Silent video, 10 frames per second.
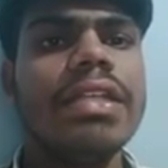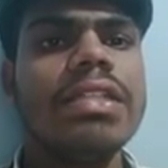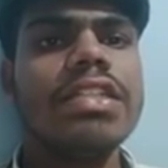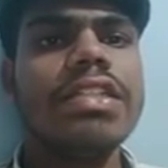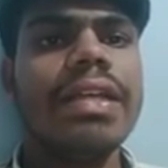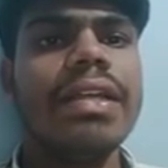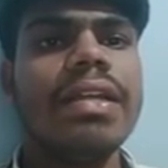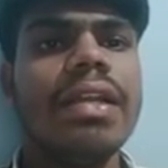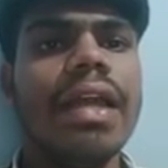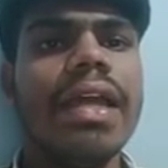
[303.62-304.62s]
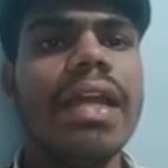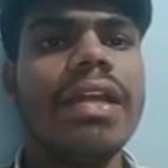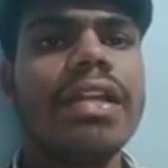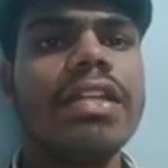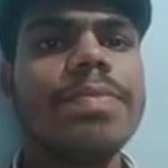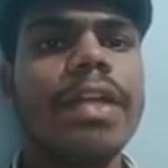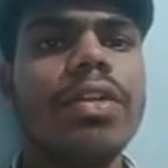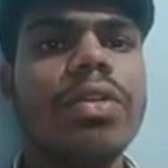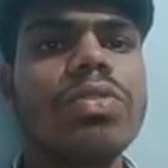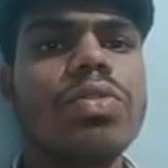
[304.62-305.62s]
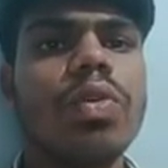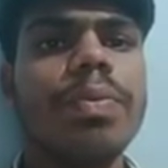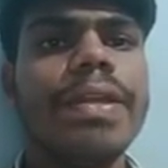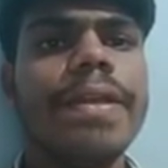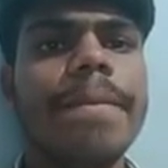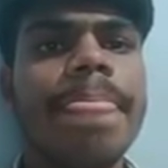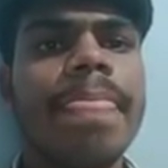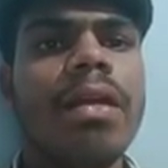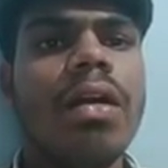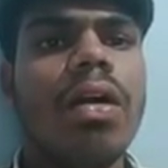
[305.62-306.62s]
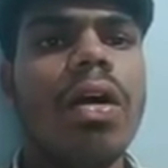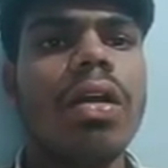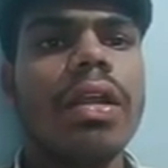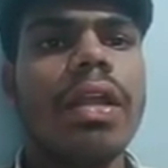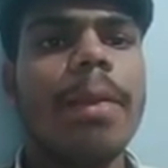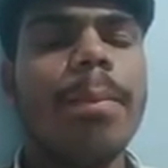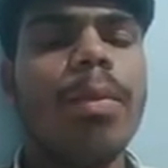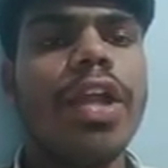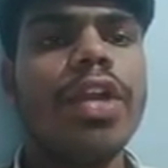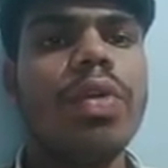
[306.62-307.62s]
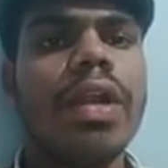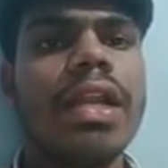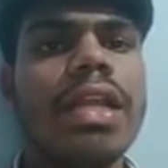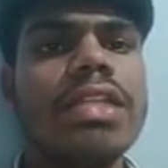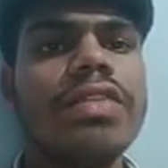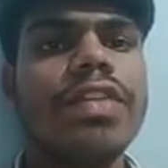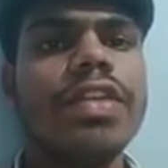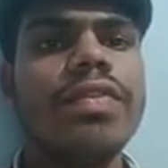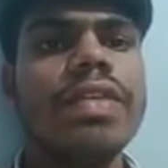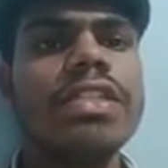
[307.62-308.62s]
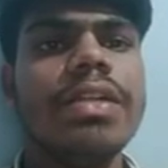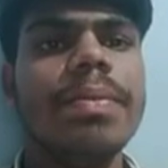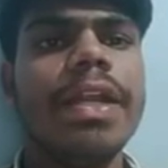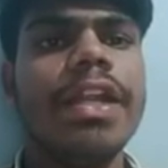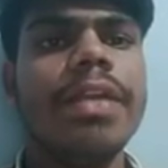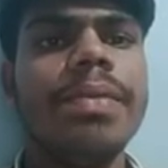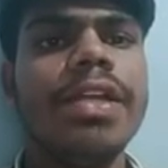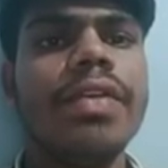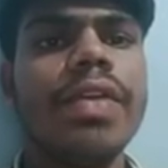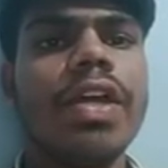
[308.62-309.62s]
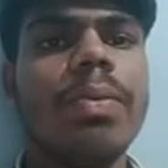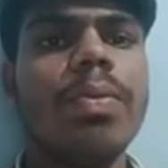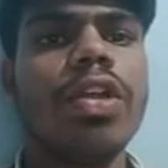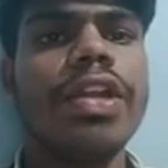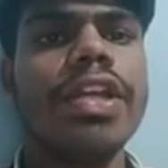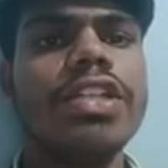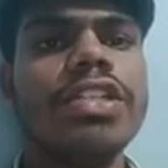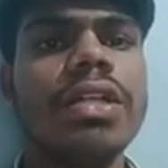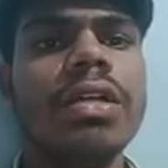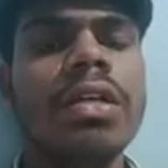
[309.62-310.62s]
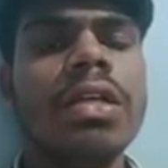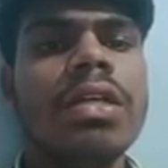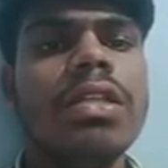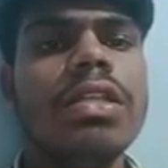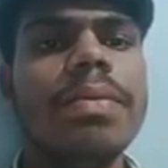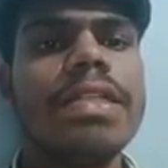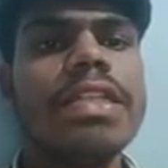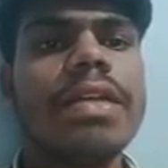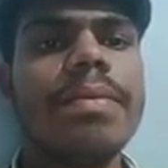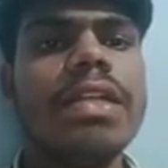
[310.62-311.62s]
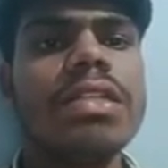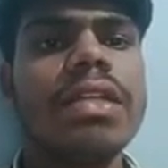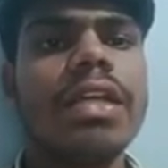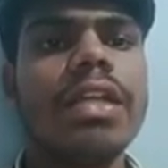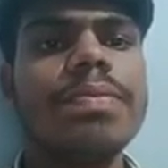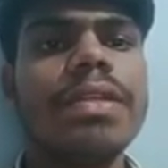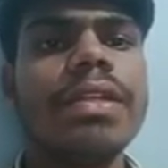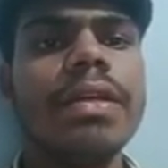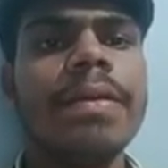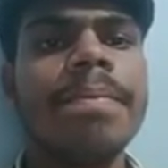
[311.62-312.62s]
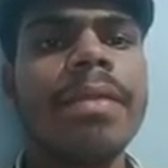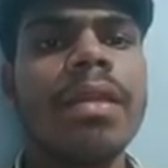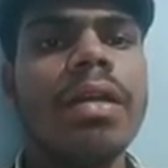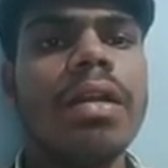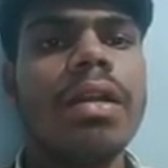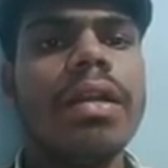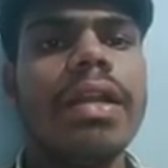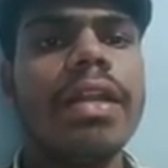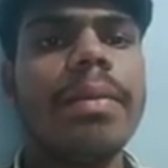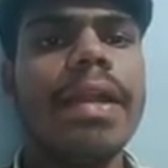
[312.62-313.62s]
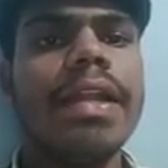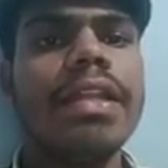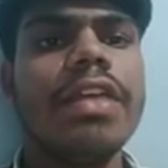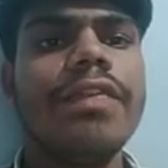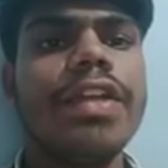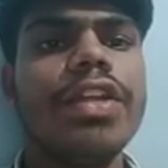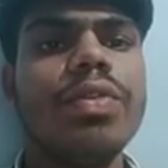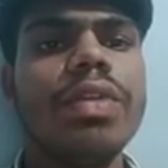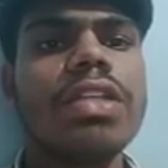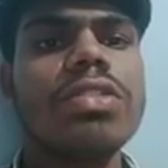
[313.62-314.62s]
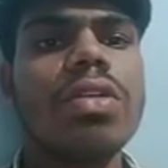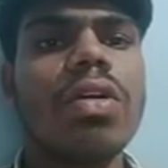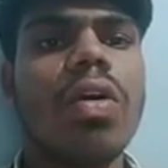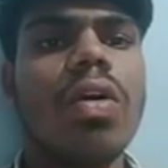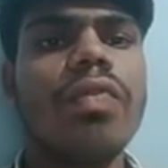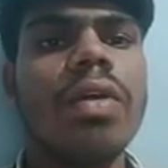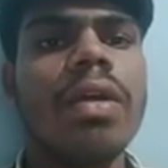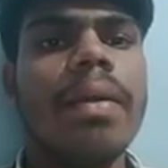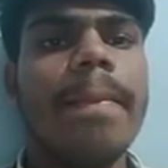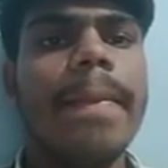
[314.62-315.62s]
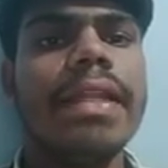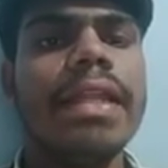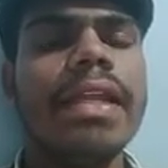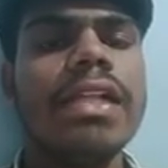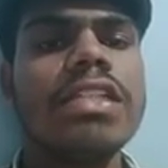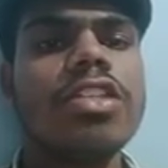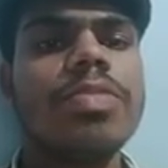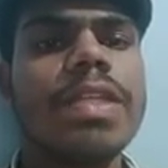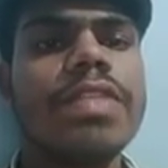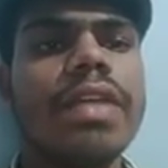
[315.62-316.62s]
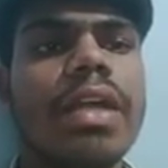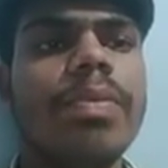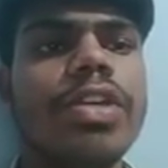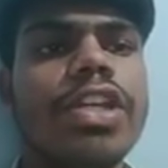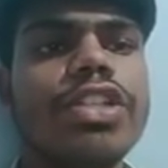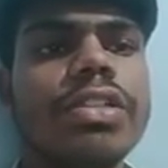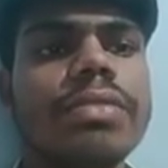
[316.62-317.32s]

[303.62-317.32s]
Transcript: such as dielectric spectroscopy are employed to analyze the frequency-dependent behavior of polarization. The measurements help in determining the effectiveness of materials in specific application.